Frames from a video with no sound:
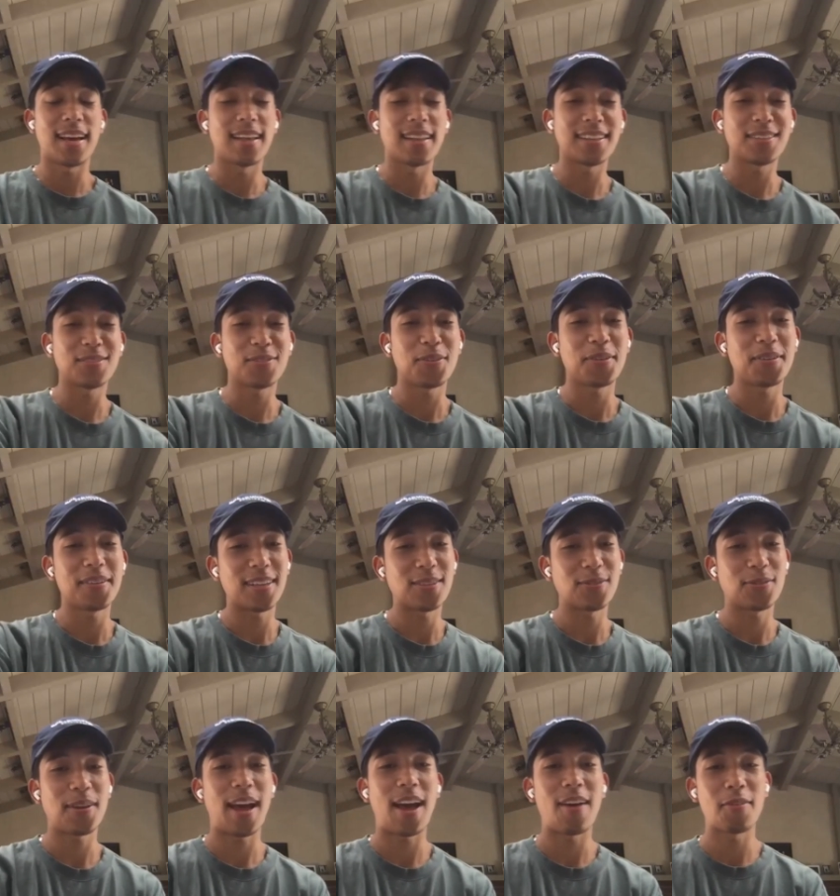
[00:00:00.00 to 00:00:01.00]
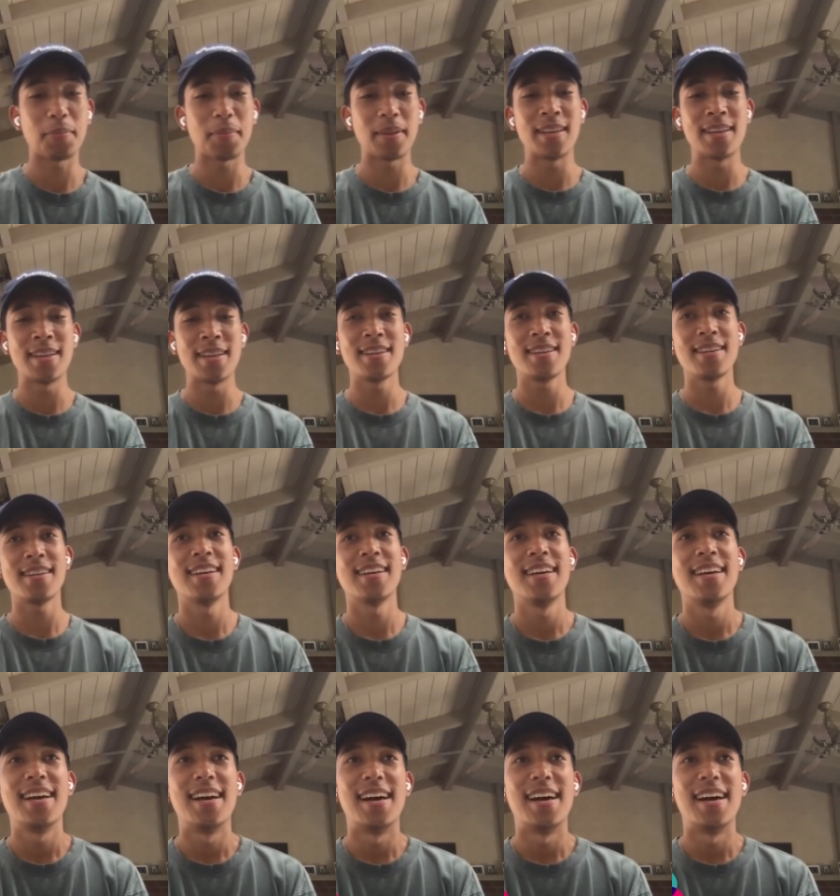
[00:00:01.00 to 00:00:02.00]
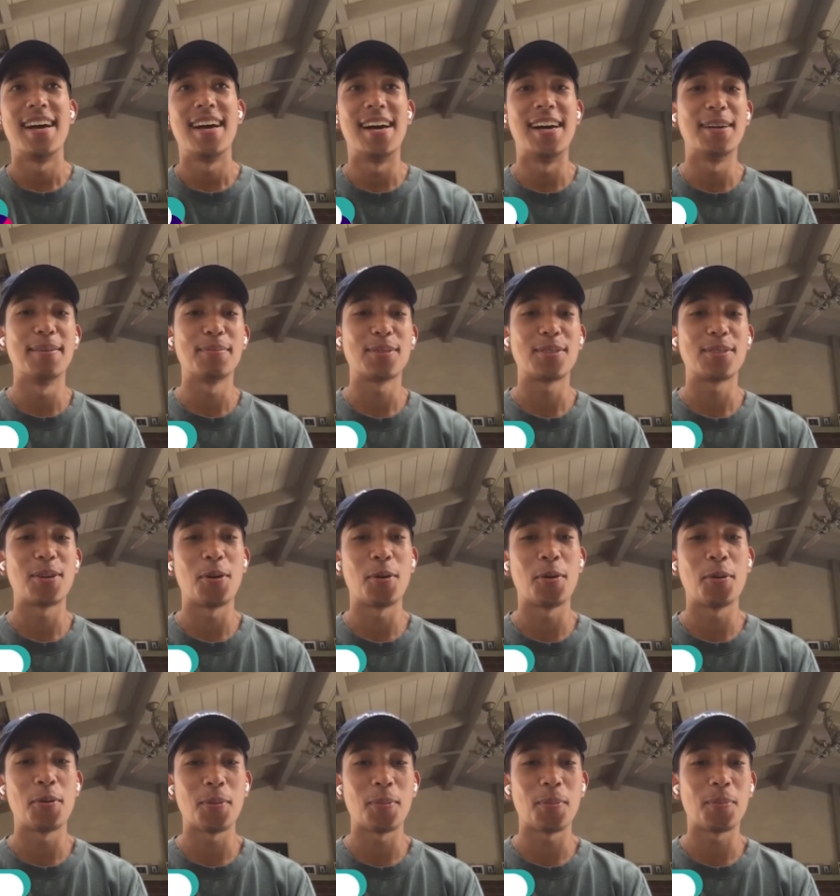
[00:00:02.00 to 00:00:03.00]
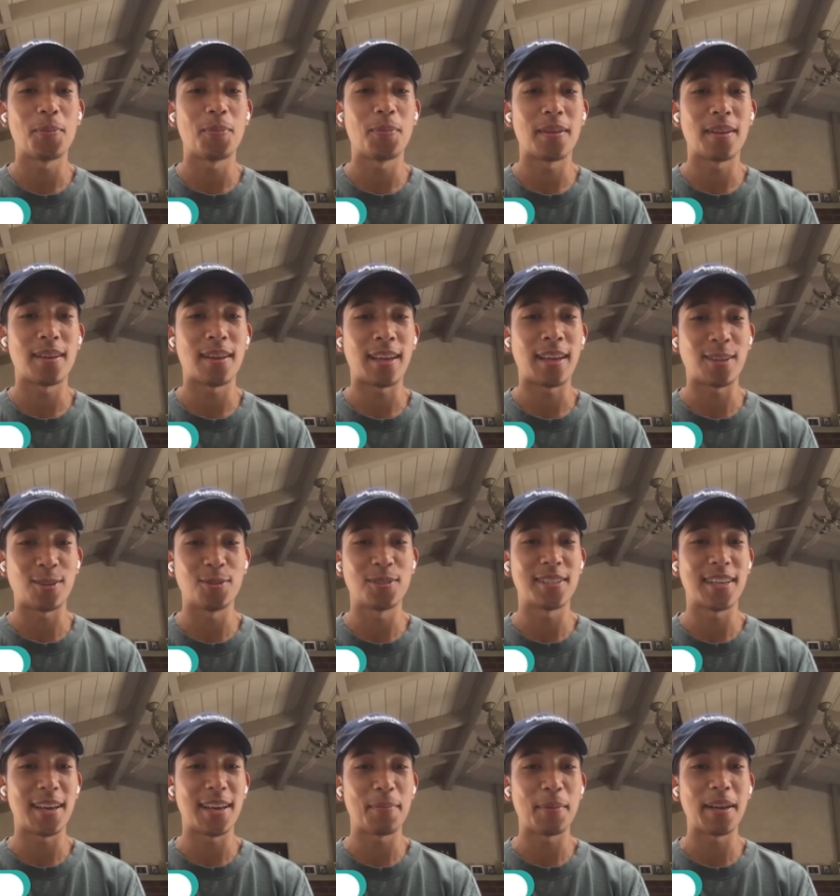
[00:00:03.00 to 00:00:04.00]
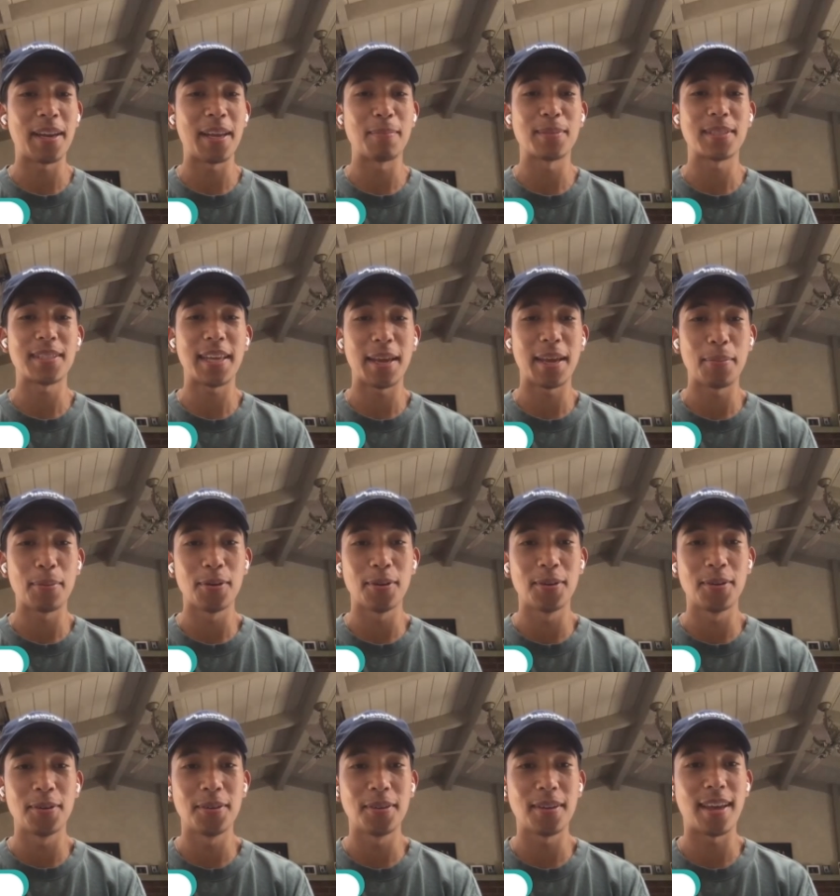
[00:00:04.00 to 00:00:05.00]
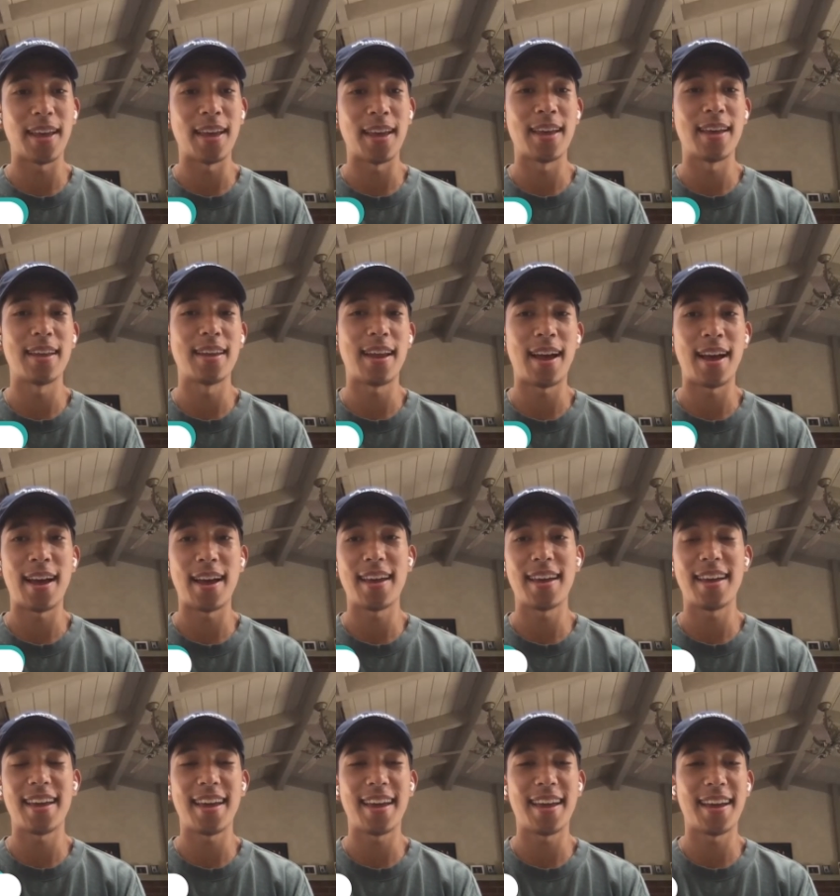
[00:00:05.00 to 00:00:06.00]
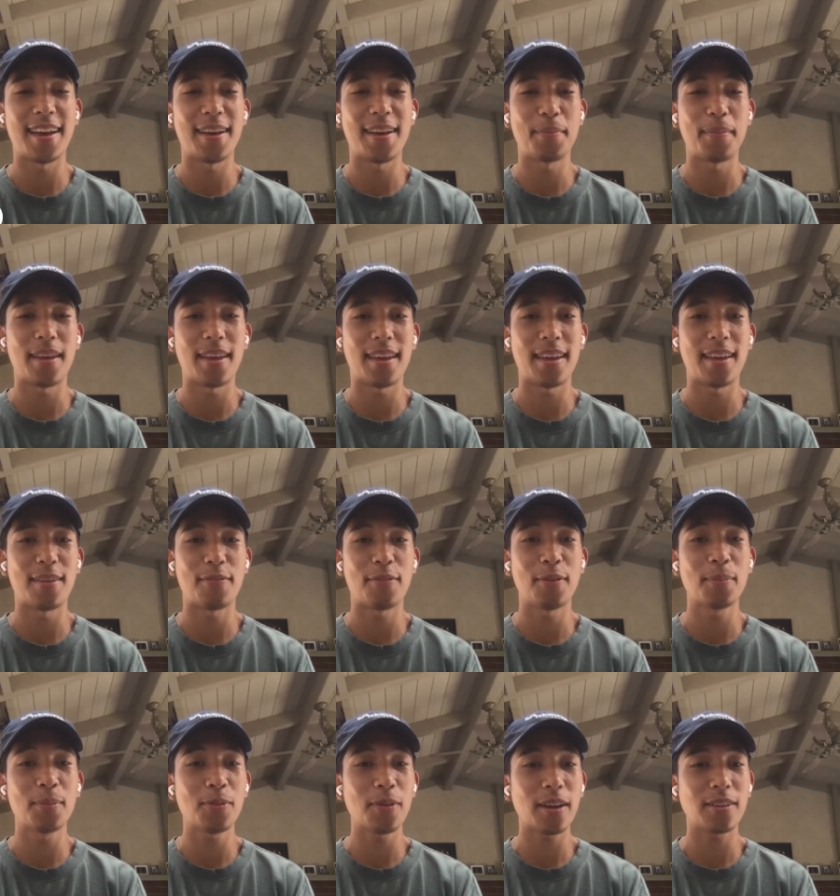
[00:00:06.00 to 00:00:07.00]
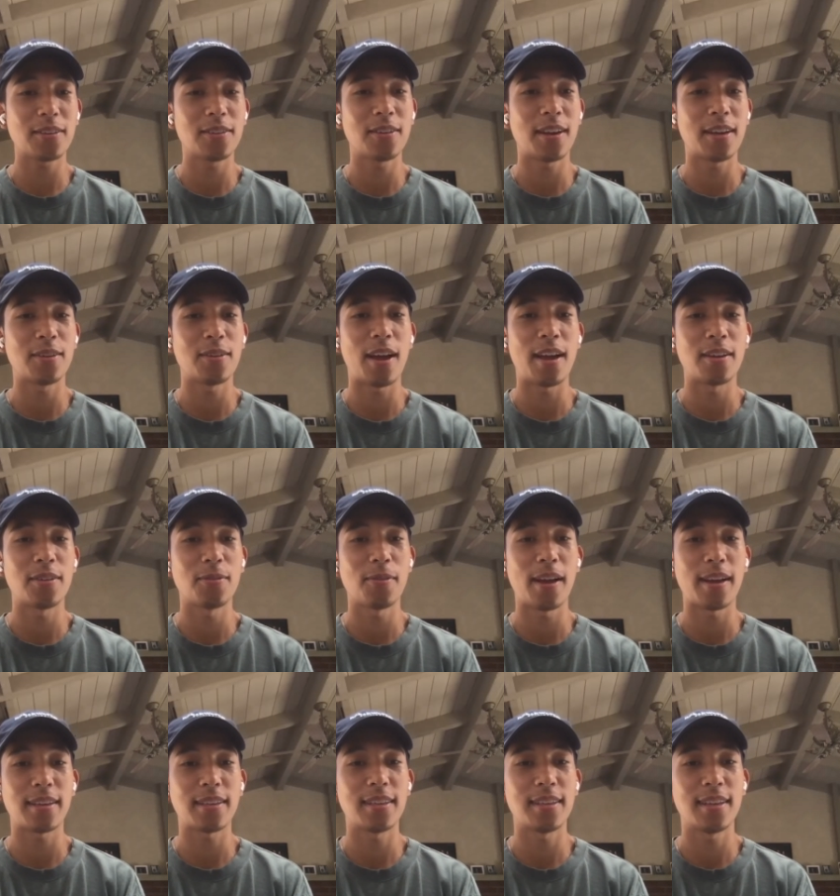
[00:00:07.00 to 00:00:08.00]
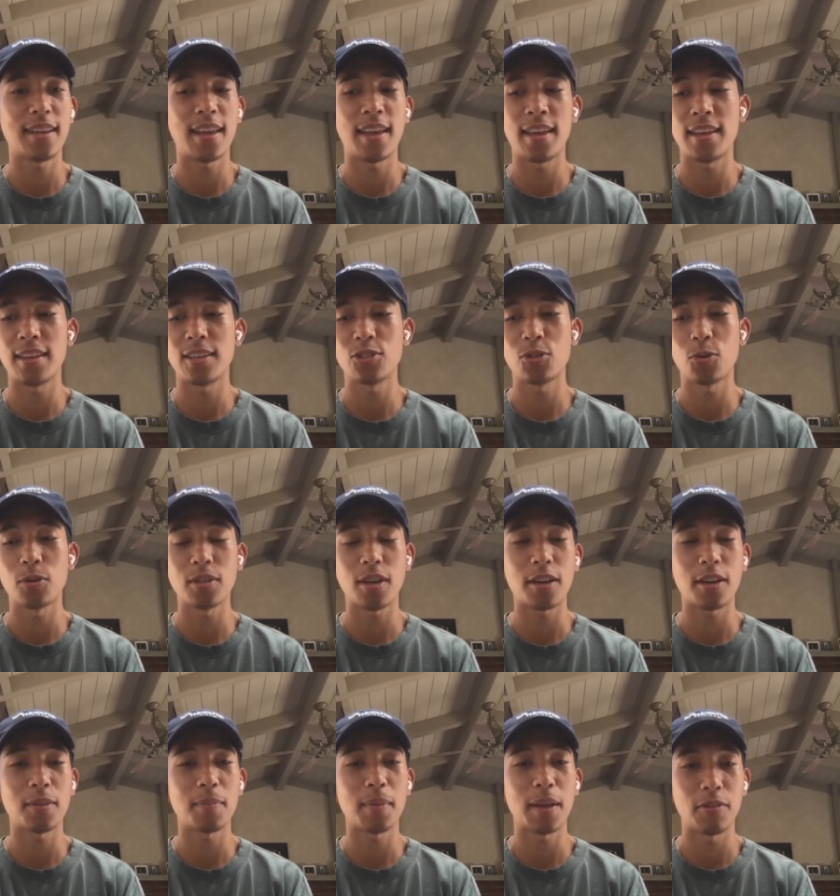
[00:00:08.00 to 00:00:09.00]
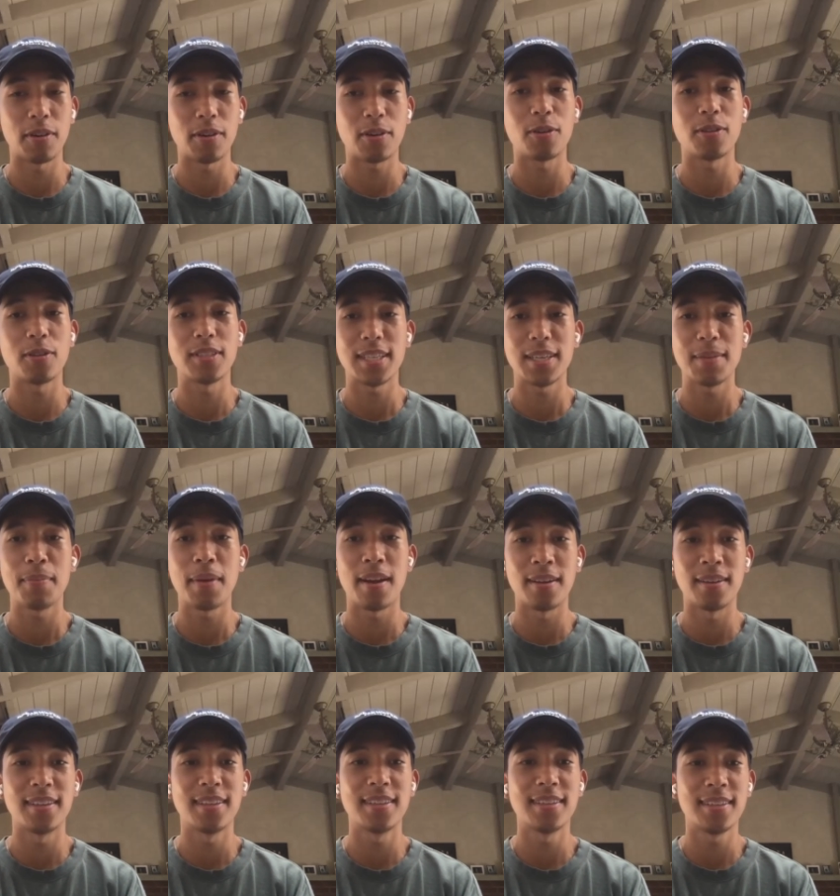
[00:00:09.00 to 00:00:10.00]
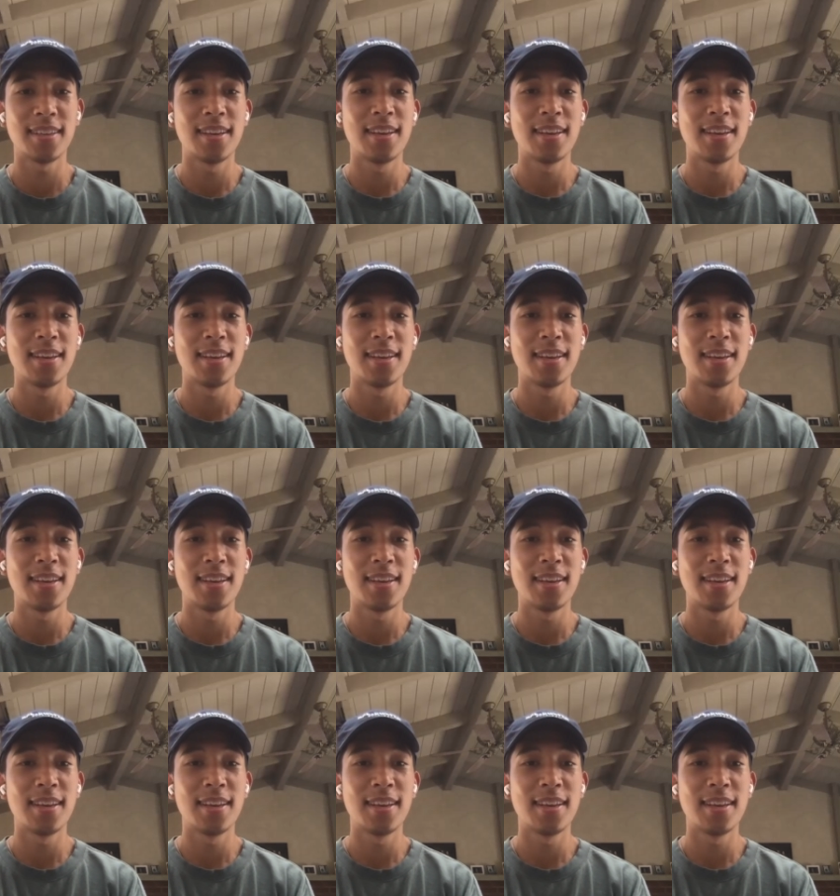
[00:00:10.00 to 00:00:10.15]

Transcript: Yeah, thanks for having me here. So like you said, my name is Gabriel and I am a film director. I directed a short documentary called Team Meryland,